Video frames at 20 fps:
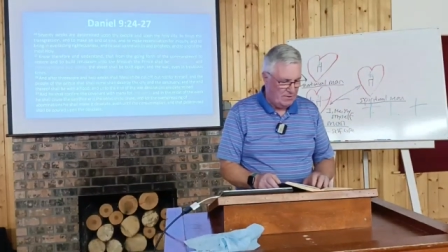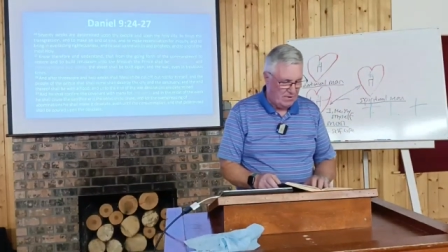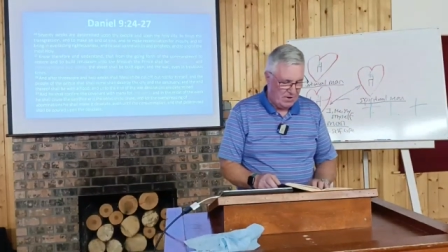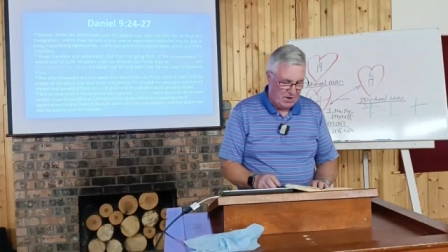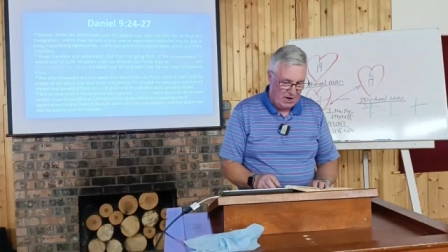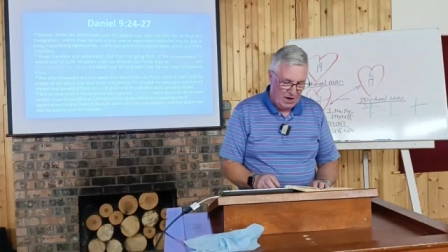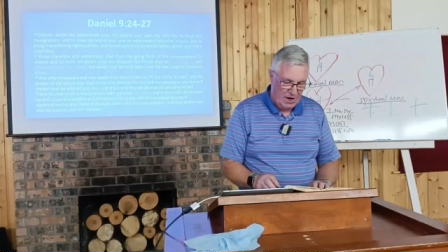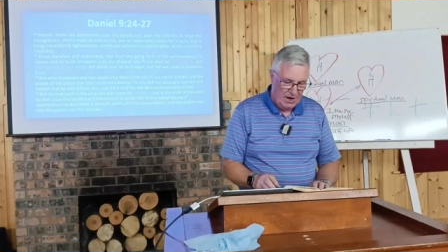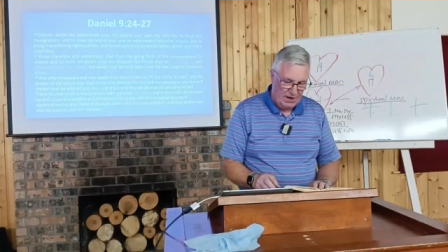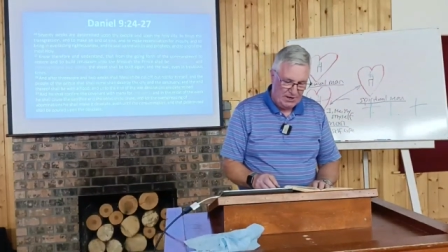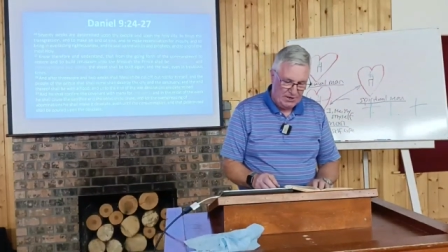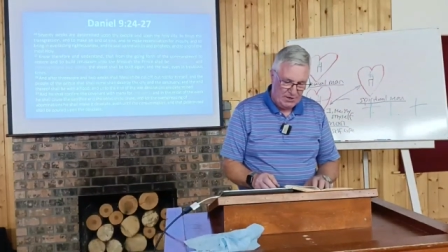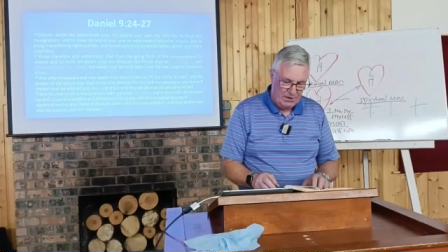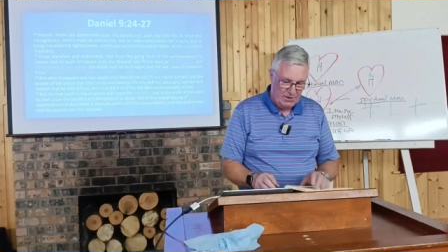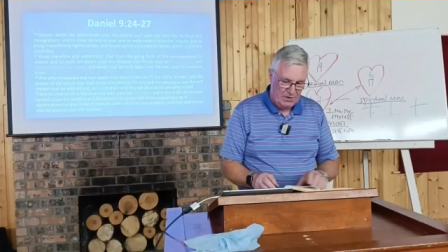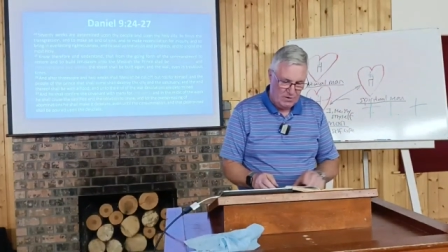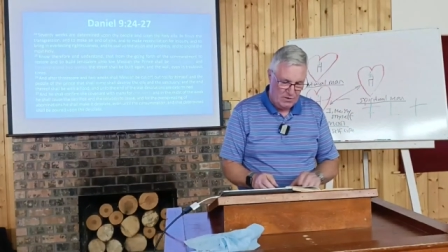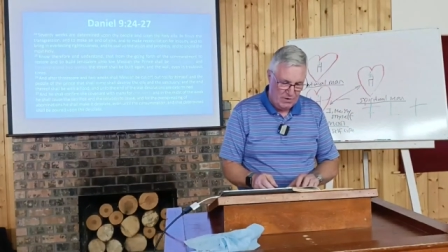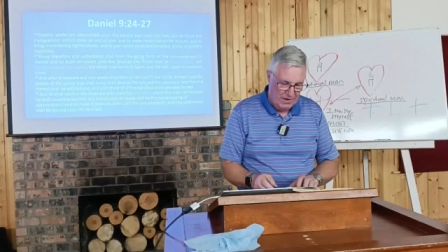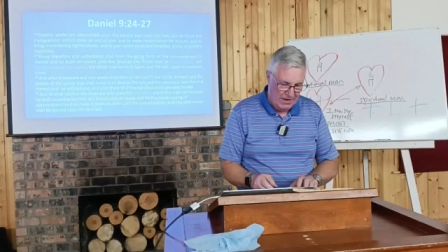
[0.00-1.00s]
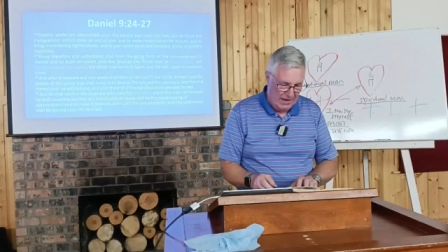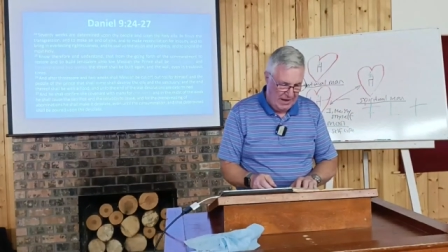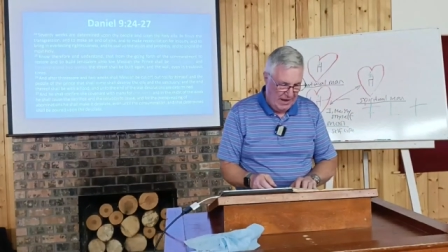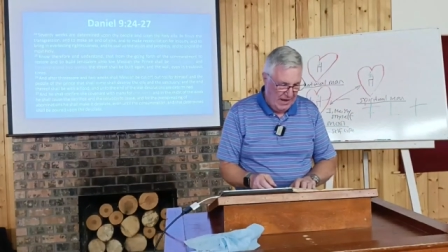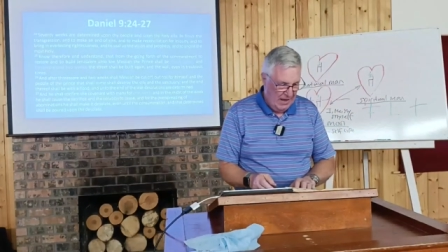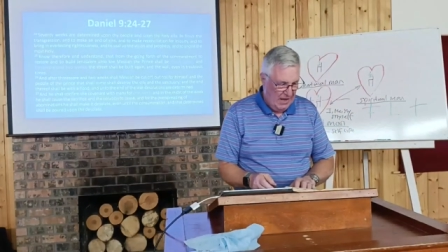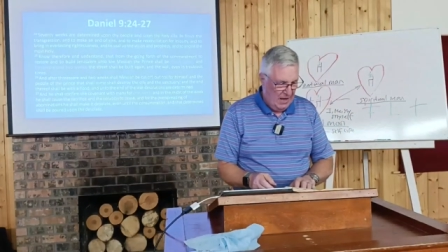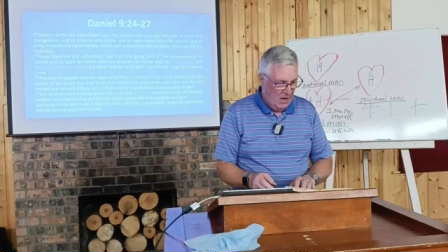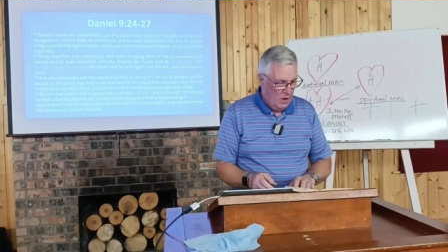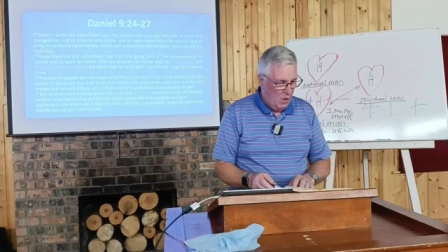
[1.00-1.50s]
regard to the
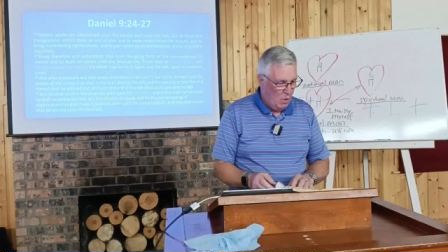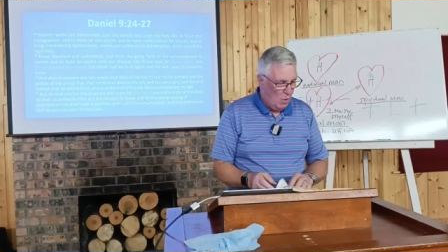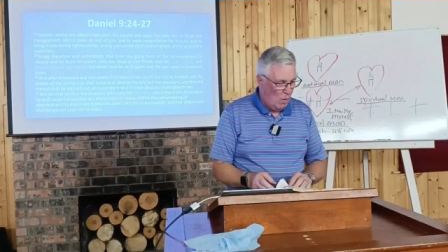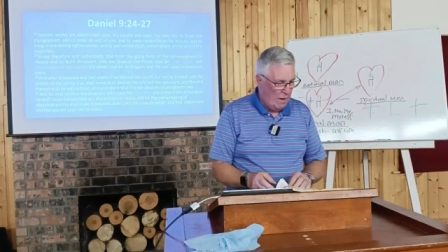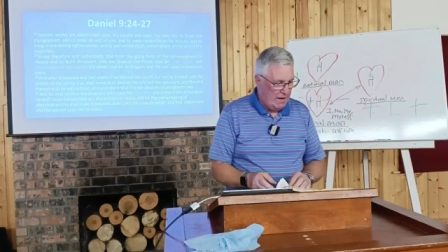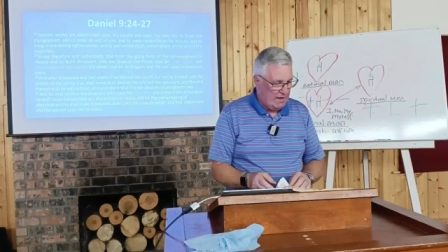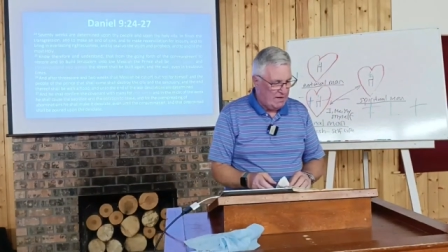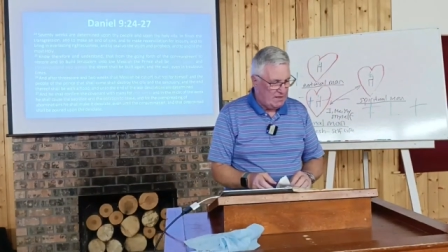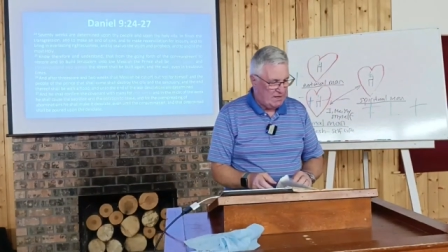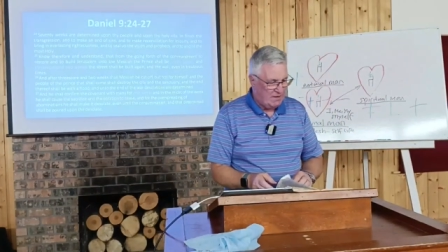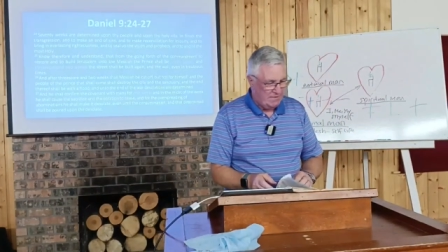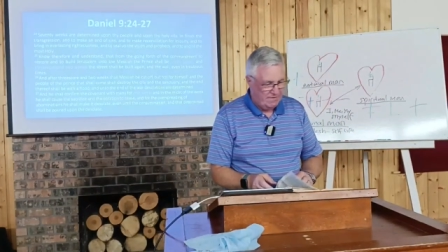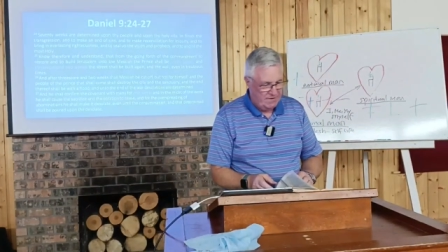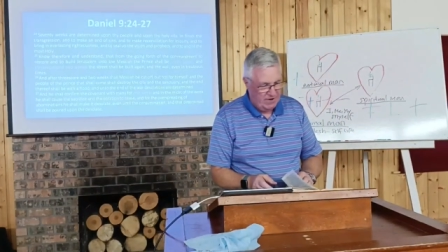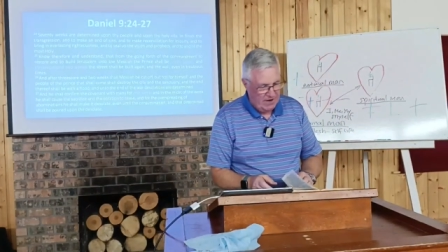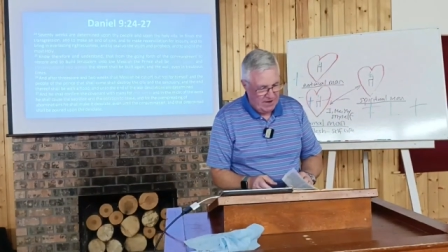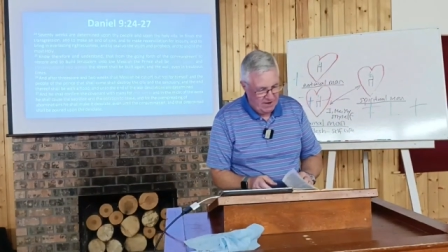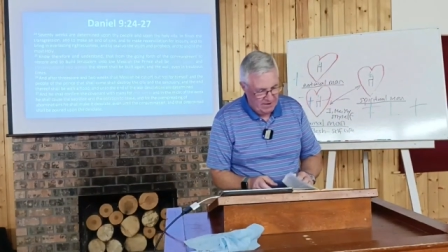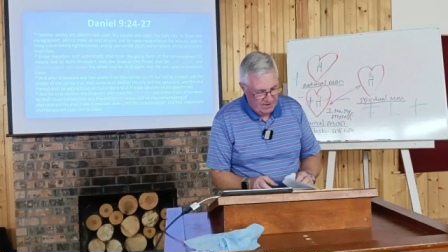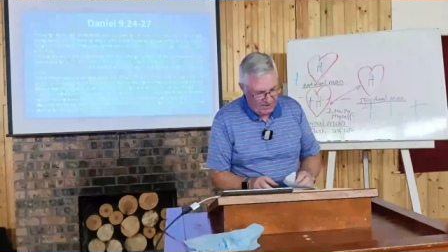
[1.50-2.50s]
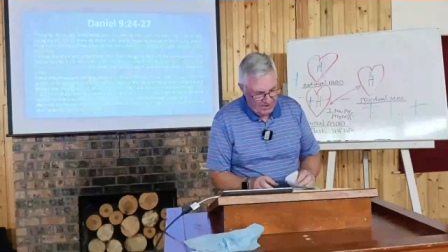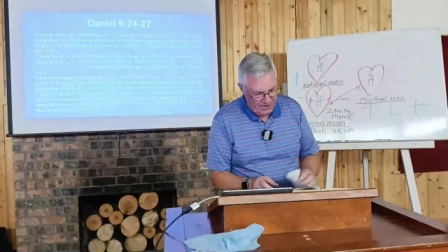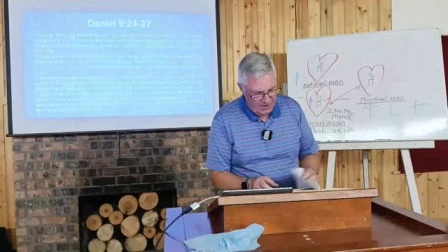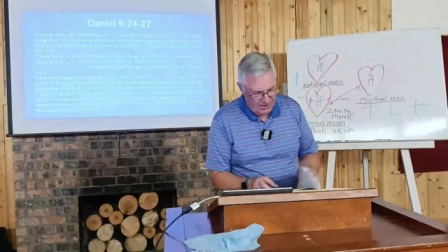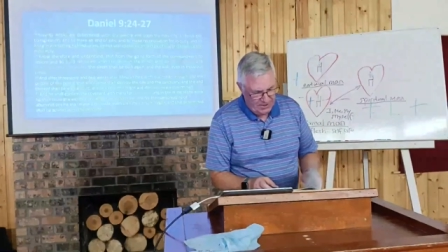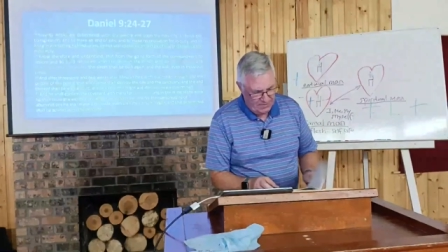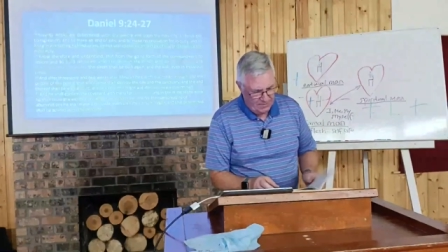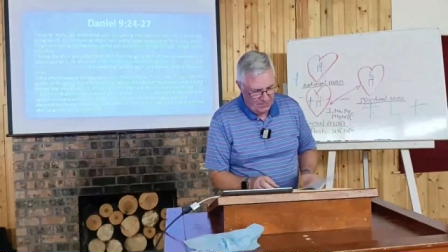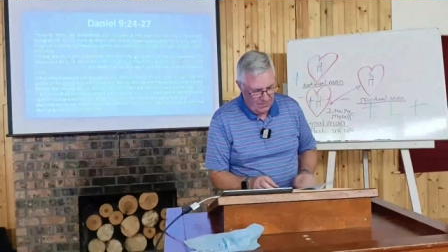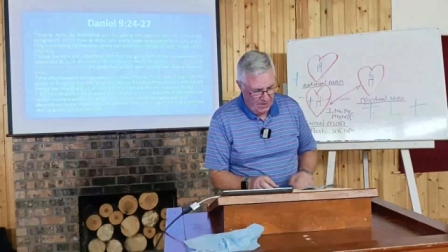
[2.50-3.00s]
weeks of
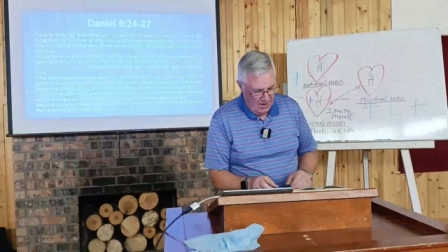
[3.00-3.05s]
years.